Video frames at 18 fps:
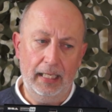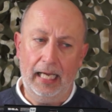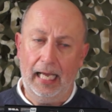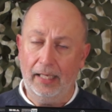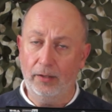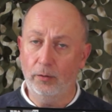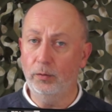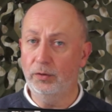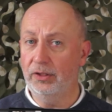
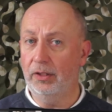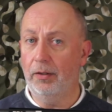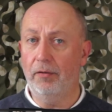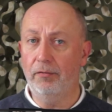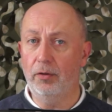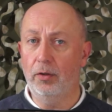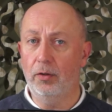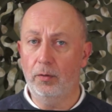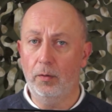and also
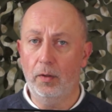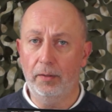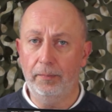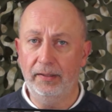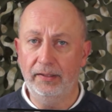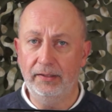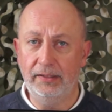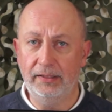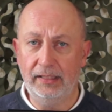I've got quite a
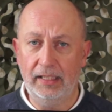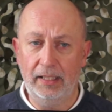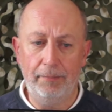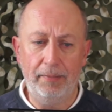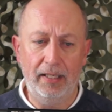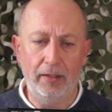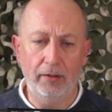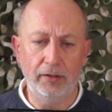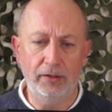bit to say
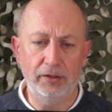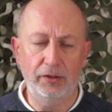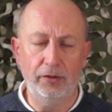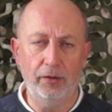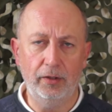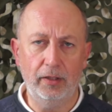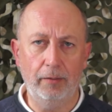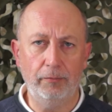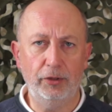about the
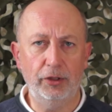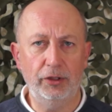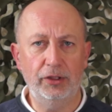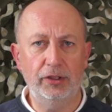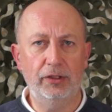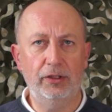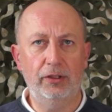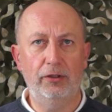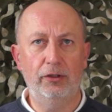stock. I'm
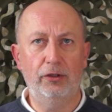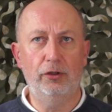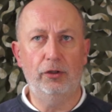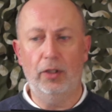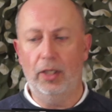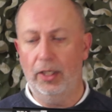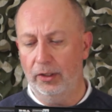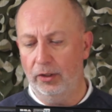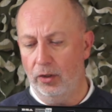just
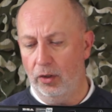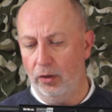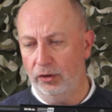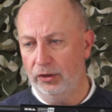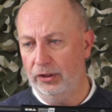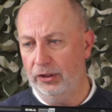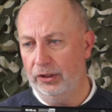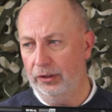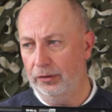trying
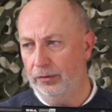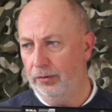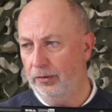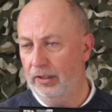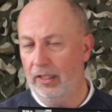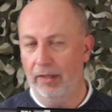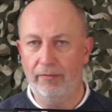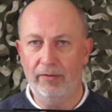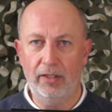not to
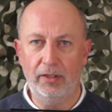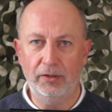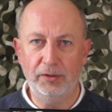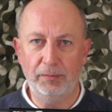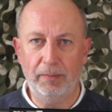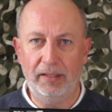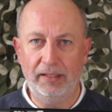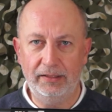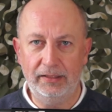cover
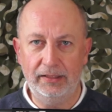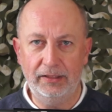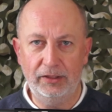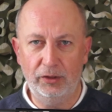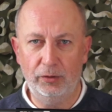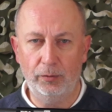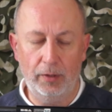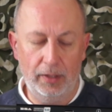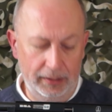those
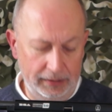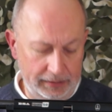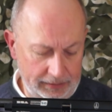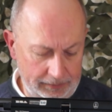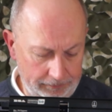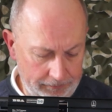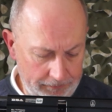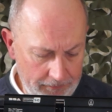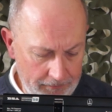bases
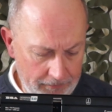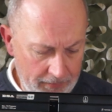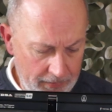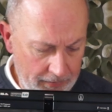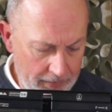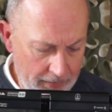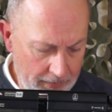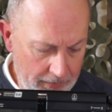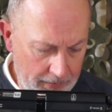twice.
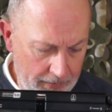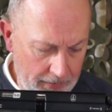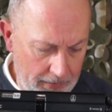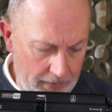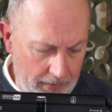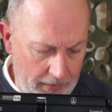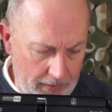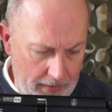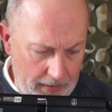
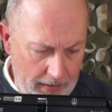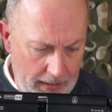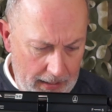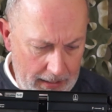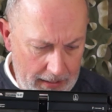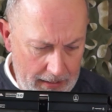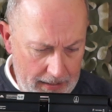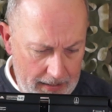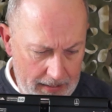
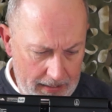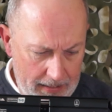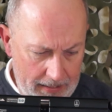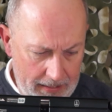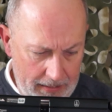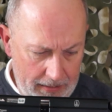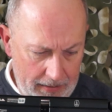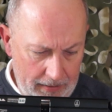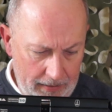
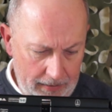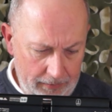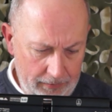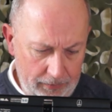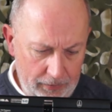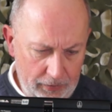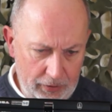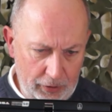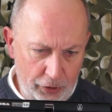
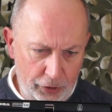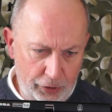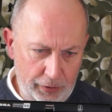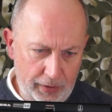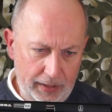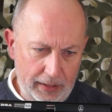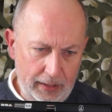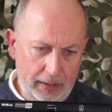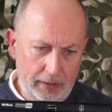The
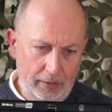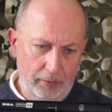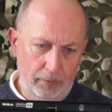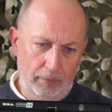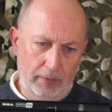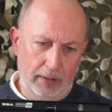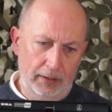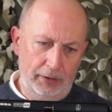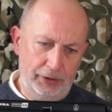trigger,
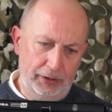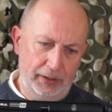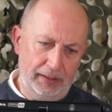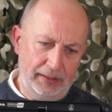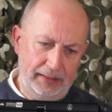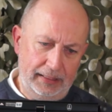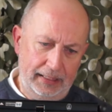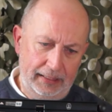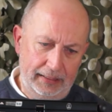well, as you
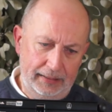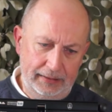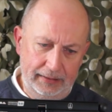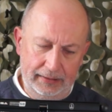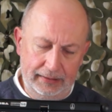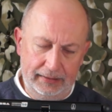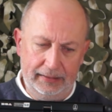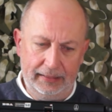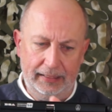can see,
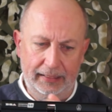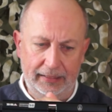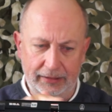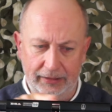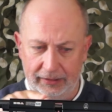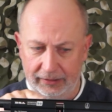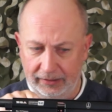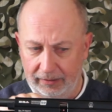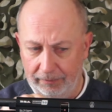
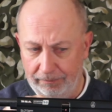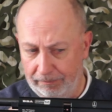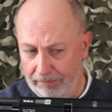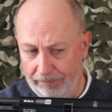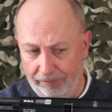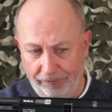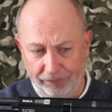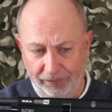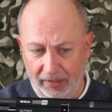it's just a
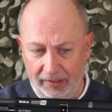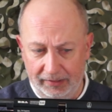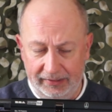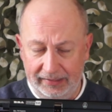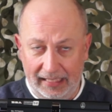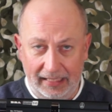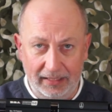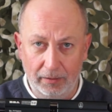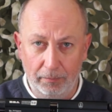
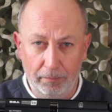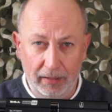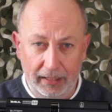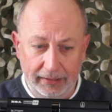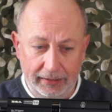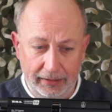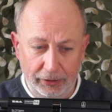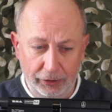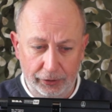standard
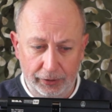bladed